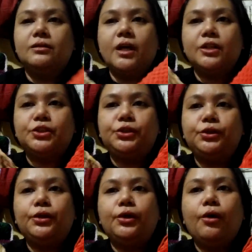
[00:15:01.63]

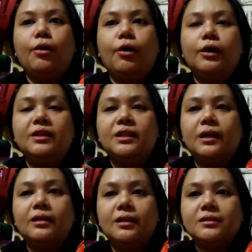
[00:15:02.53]
texture or
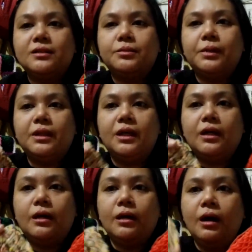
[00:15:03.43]
thickness with
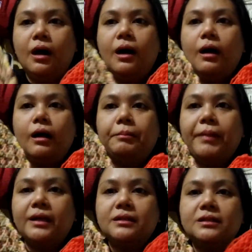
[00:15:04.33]
the
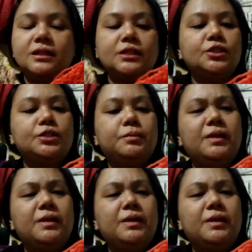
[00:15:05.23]
alpine stitch,